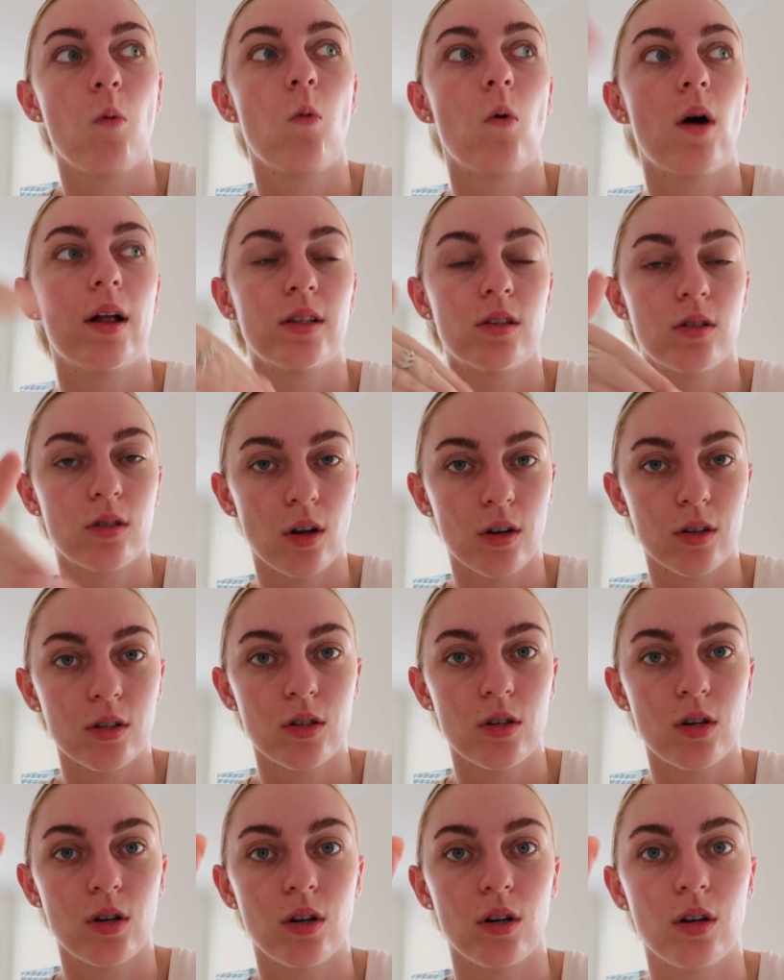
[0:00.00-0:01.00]
once
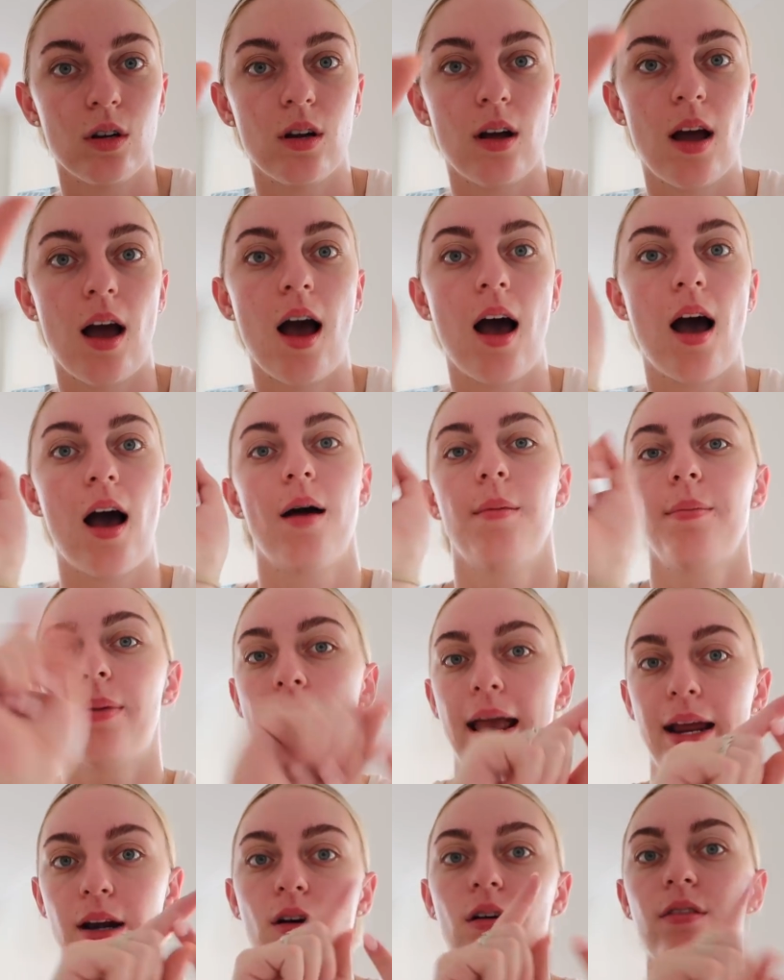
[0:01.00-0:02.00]
those two are
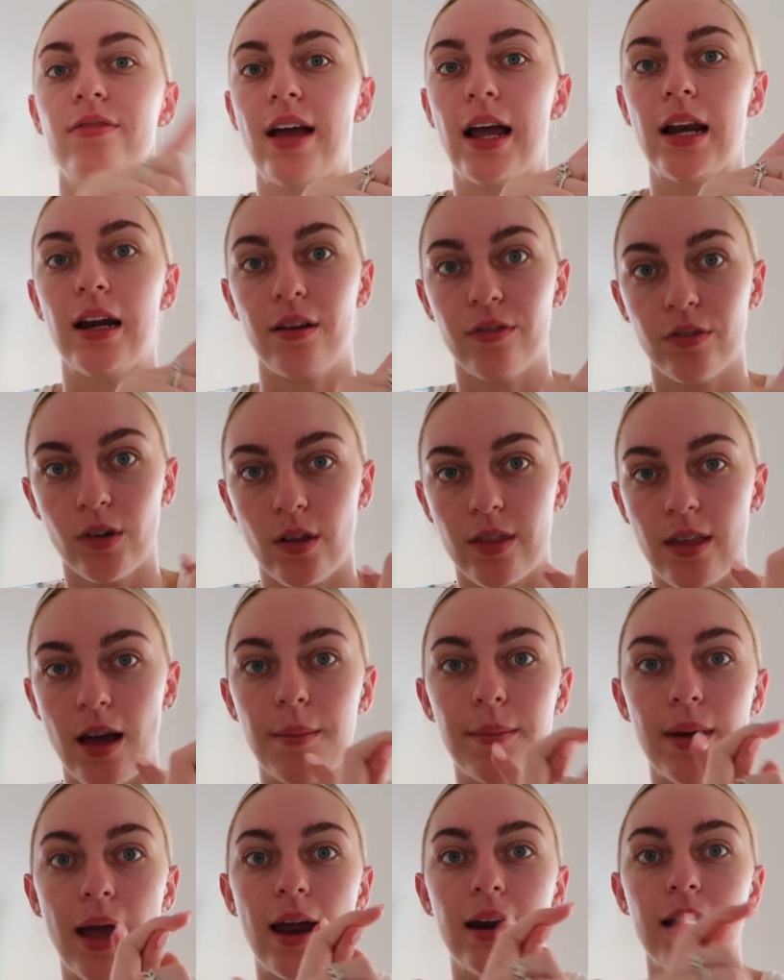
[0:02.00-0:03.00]
paid off and I've got
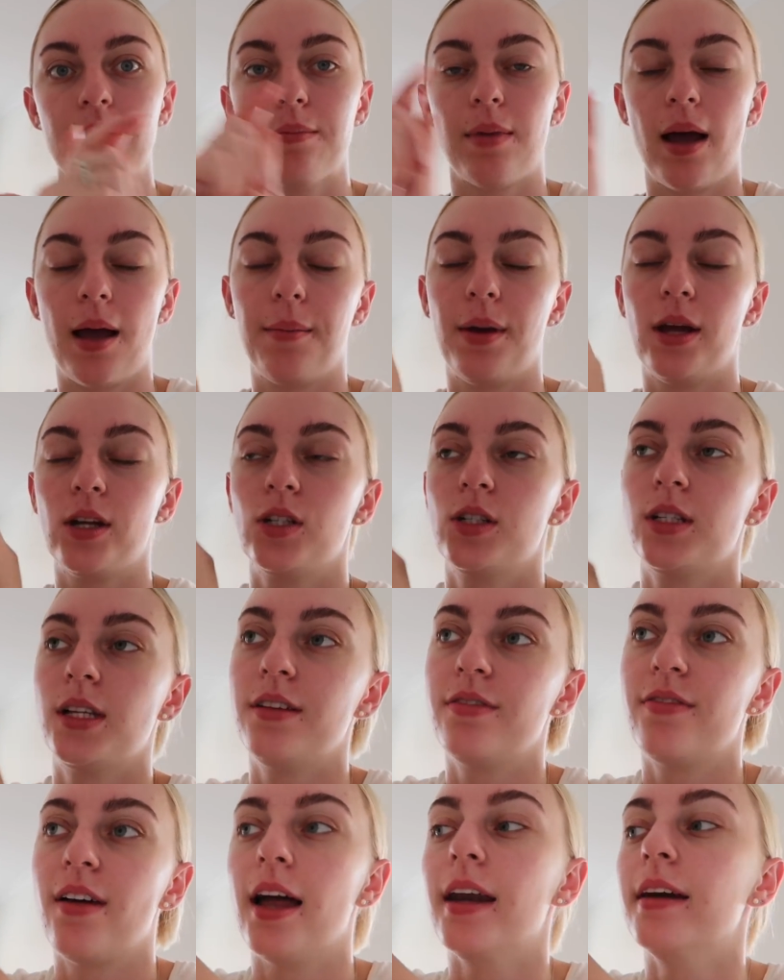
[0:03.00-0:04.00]
that amount in my
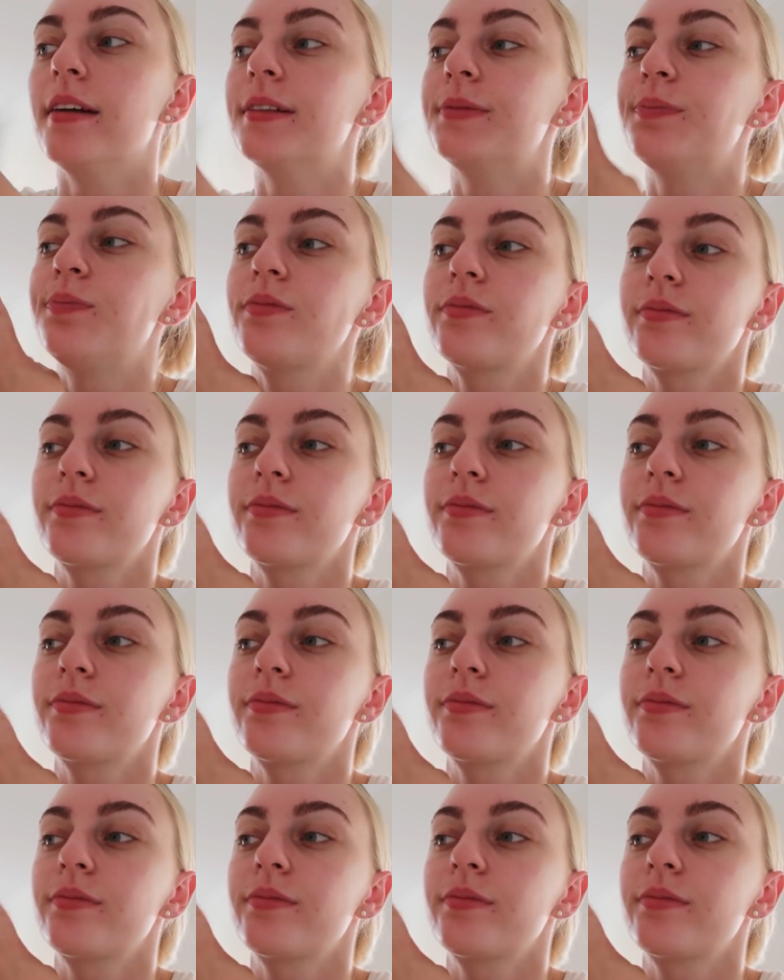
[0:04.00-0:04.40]
emergency fund,